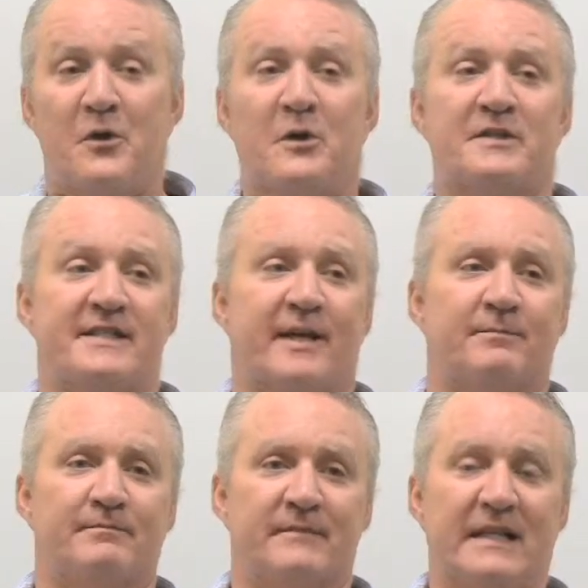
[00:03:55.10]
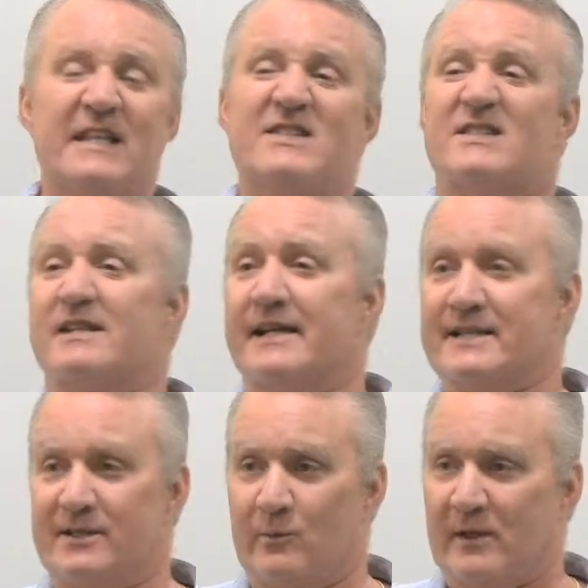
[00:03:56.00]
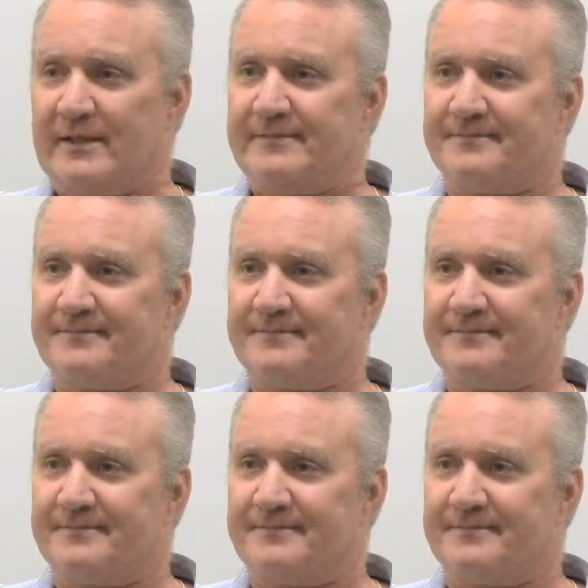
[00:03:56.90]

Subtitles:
3rd tip, and this is an easy one.